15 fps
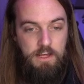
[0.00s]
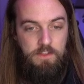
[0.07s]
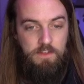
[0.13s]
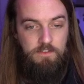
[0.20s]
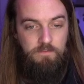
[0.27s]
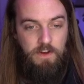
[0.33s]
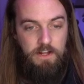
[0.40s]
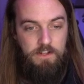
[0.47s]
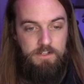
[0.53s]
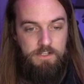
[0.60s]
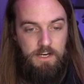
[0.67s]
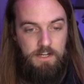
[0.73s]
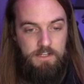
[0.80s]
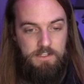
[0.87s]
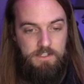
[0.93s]
then
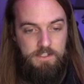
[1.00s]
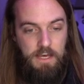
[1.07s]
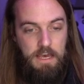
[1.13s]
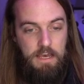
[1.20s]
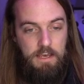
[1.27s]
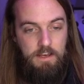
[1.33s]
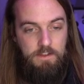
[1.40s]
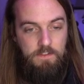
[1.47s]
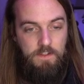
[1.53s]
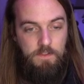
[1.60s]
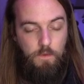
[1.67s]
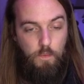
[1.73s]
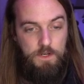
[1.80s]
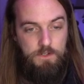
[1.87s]
Valentine's Day, then the